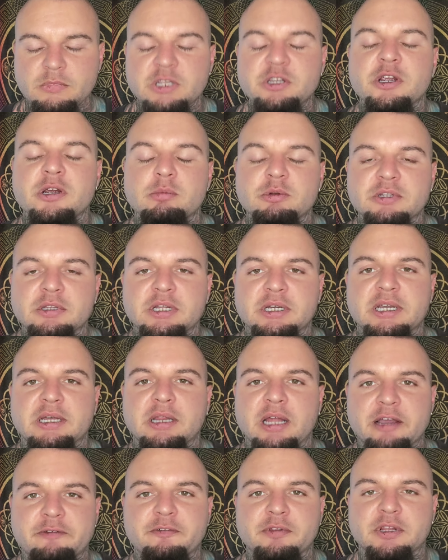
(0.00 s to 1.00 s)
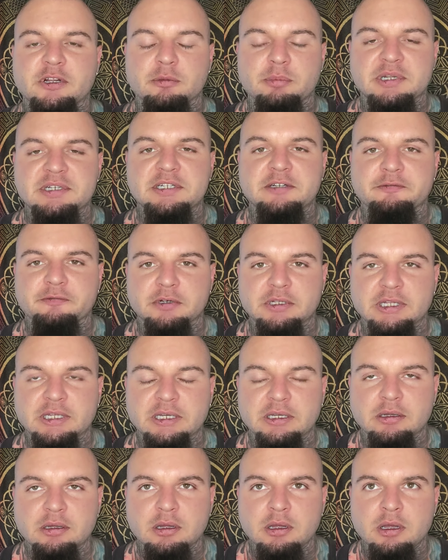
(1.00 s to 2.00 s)
you're able to look at life a little bit
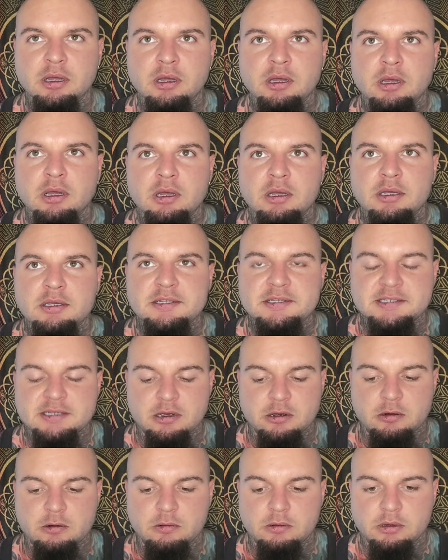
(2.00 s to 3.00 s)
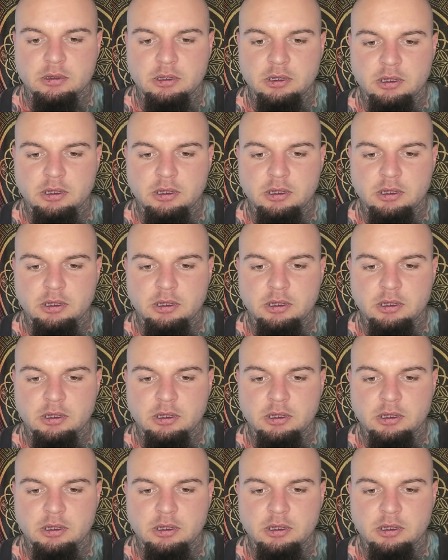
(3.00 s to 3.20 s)
differently. So